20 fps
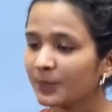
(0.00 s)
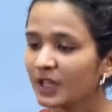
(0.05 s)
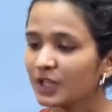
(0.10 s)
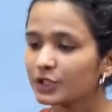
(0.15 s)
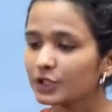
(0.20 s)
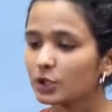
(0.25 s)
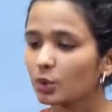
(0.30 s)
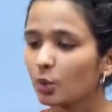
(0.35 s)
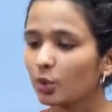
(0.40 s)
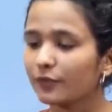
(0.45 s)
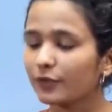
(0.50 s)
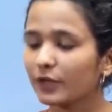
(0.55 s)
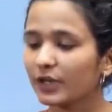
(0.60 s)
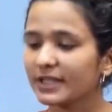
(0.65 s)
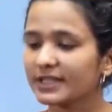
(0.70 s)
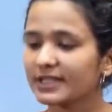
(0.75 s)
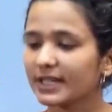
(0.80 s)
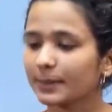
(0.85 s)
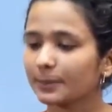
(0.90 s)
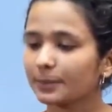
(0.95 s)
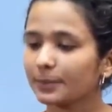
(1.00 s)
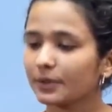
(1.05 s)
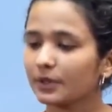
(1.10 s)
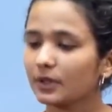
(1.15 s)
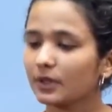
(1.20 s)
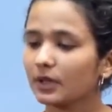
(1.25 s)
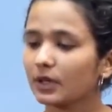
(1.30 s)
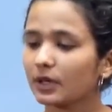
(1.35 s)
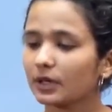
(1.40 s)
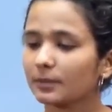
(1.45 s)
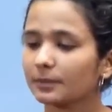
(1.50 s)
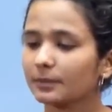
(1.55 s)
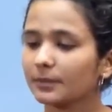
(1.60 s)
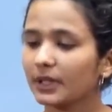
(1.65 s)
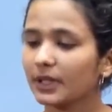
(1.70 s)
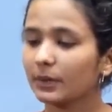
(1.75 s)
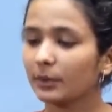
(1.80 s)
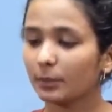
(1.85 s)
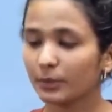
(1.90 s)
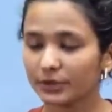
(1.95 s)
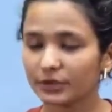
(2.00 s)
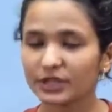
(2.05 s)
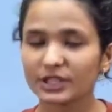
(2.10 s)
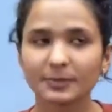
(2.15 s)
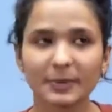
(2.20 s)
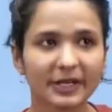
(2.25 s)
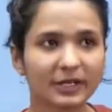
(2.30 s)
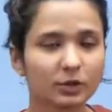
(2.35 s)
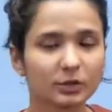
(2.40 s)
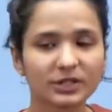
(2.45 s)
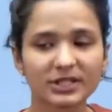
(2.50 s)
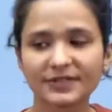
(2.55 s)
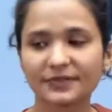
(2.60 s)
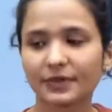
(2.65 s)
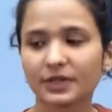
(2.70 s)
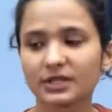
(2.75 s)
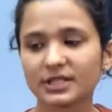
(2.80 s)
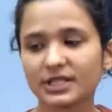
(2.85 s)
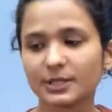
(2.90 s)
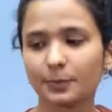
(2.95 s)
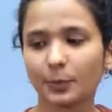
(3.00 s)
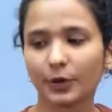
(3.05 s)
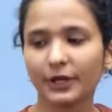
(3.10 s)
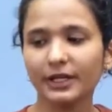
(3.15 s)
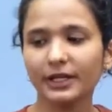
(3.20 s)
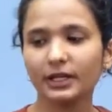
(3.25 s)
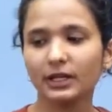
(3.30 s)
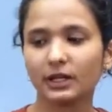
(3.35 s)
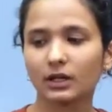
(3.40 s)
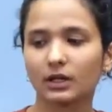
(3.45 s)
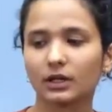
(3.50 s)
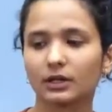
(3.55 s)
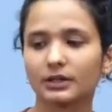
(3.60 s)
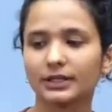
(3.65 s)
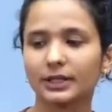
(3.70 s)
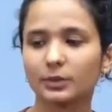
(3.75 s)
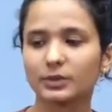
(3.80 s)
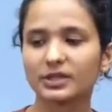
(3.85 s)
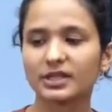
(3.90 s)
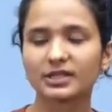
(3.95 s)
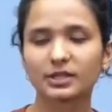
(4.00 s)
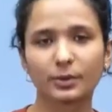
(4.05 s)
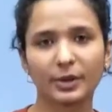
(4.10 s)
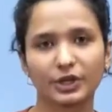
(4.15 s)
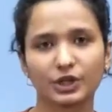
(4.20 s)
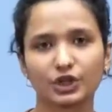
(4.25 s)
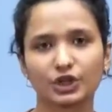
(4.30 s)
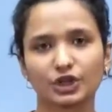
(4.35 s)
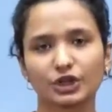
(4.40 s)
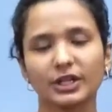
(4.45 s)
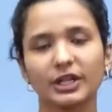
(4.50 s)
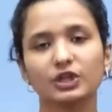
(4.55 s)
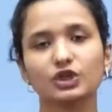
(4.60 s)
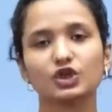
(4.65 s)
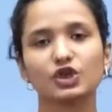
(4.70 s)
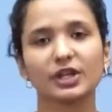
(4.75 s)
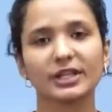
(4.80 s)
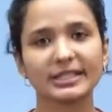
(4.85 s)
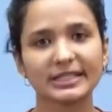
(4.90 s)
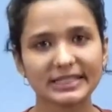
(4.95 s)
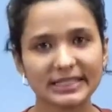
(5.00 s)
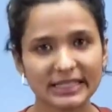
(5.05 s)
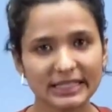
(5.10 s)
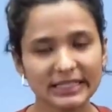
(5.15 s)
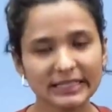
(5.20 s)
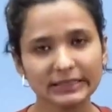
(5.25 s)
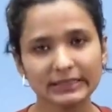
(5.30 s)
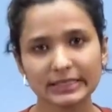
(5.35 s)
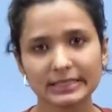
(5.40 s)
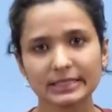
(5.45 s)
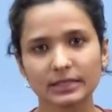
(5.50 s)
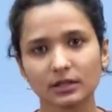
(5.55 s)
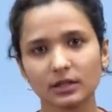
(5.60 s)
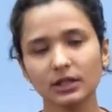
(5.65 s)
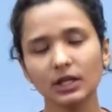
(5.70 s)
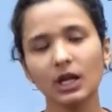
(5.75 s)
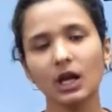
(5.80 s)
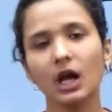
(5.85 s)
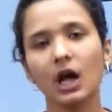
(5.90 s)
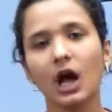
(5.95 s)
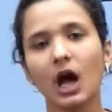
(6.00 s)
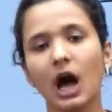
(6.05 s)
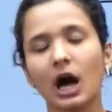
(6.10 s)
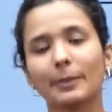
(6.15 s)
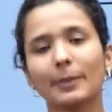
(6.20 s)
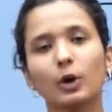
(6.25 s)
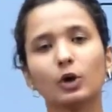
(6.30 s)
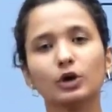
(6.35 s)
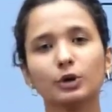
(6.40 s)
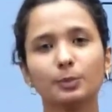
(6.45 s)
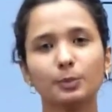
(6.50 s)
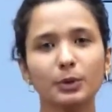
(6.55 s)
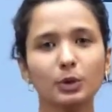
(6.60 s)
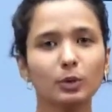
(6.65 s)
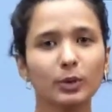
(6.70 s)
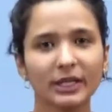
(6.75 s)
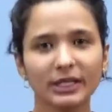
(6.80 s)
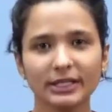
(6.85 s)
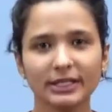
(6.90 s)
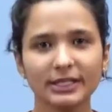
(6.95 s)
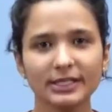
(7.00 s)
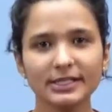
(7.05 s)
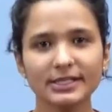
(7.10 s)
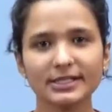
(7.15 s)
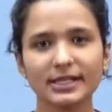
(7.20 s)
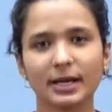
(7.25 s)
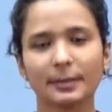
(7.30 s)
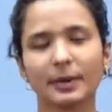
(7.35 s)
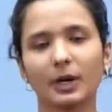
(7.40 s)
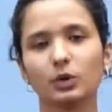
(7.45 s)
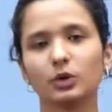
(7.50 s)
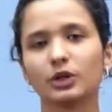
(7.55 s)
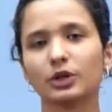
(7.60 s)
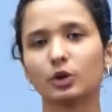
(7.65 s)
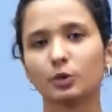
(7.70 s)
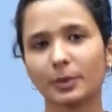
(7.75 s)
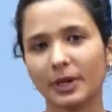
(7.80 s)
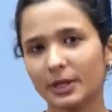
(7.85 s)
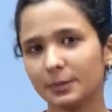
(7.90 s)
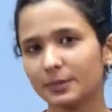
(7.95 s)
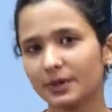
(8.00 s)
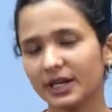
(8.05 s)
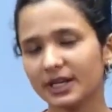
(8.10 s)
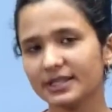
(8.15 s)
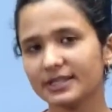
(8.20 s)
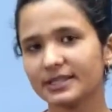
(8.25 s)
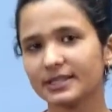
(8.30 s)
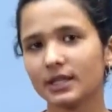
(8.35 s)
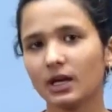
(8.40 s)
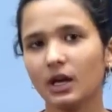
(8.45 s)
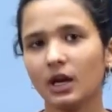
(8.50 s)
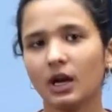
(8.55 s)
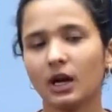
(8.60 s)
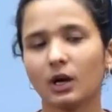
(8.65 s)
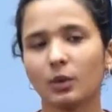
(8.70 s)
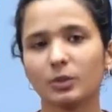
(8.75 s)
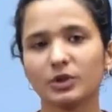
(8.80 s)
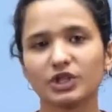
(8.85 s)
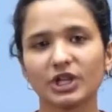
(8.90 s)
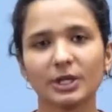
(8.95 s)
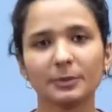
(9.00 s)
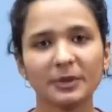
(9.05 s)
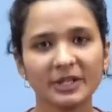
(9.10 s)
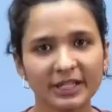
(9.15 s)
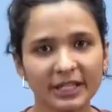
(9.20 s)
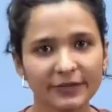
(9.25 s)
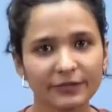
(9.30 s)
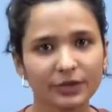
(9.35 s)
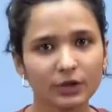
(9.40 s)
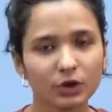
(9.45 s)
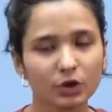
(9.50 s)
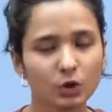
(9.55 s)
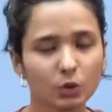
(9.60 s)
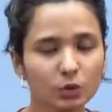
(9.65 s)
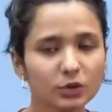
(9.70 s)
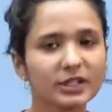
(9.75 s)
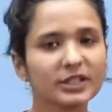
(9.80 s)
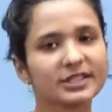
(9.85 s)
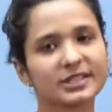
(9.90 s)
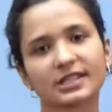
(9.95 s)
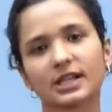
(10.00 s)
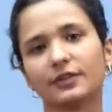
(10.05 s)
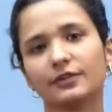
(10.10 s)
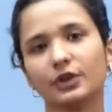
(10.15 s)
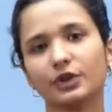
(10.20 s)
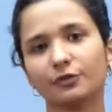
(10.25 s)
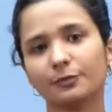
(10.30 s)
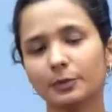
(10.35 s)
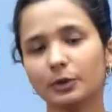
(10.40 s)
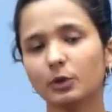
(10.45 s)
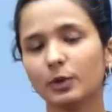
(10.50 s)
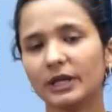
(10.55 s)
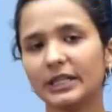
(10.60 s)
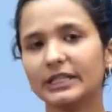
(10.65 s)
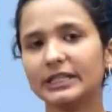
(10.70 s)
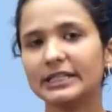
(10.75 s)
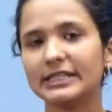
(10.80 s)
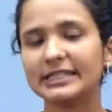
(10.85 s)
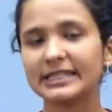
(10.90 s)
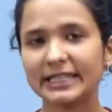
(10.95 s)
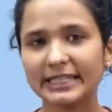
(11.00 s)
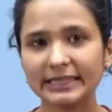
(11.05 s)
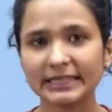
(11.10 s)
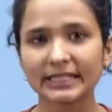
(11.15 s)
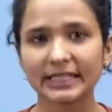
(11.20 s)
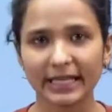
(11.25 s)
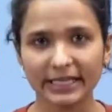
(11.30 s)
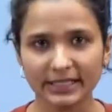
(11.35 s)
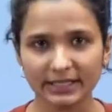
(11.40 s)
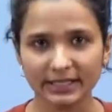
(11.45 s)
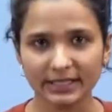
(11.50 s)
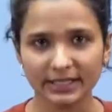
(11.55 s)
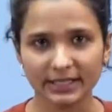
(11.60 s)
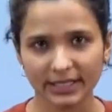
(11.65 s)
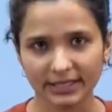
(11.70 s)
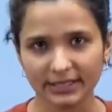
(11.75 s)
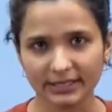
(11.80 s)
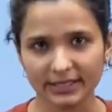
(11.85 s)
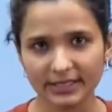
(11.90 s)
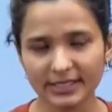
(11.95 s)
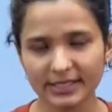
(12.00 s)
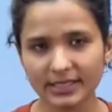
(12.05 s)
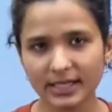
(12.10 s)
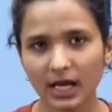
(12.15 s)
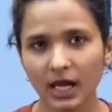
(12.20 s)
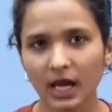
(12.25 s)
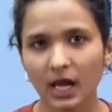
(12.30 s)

So for example, with respect to this first point, there was this question in GS3 this year about blue LEDs, about a Nobel Prize which had been given to the discovery of blue LEDs in the 1990s.